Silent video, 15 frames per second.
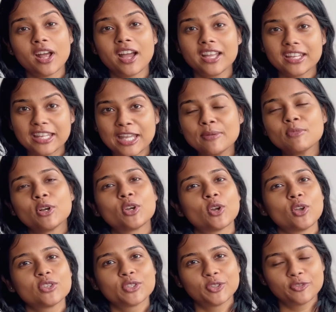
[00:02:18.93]
I came
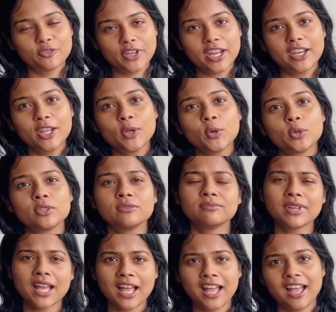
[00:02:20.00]
across a very good
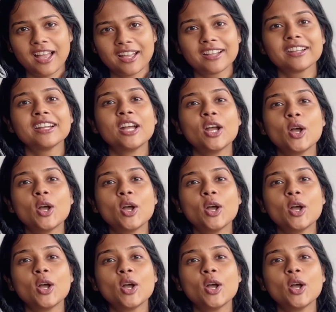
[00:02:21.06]
hack